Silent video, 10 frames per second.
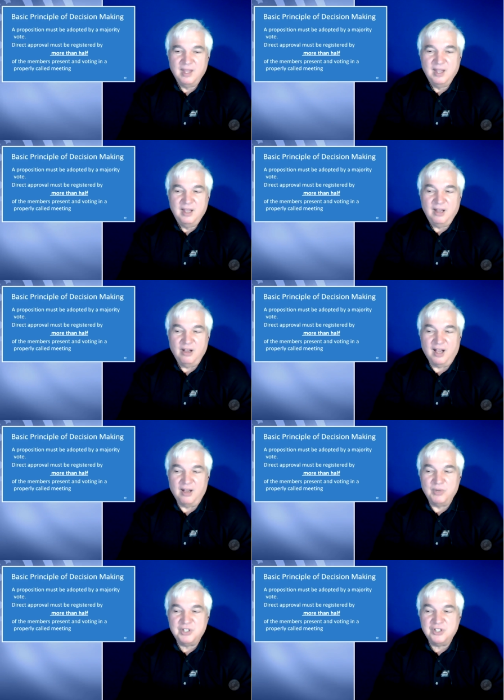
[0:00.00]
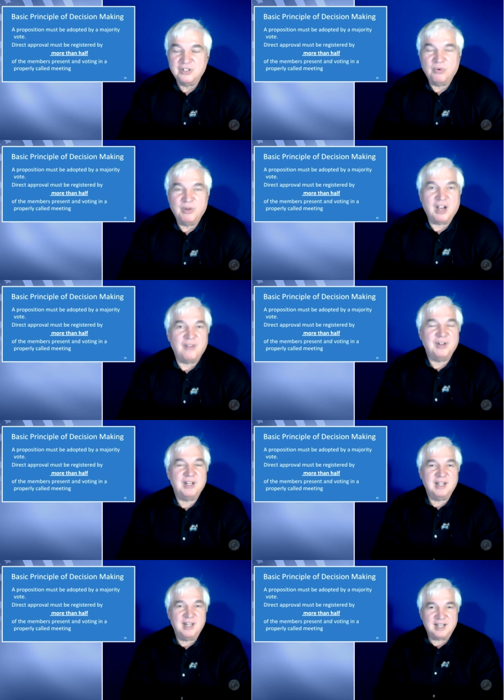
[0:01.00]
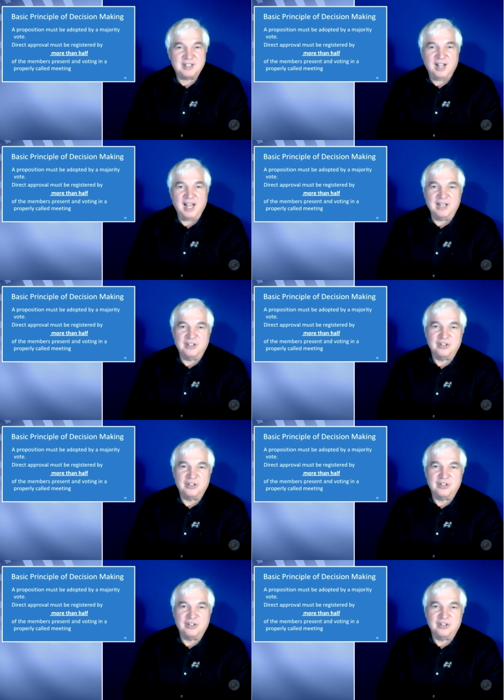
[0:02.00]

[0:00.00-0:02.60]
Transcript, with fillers: Yeah. Uh, which is we covering in the next slide.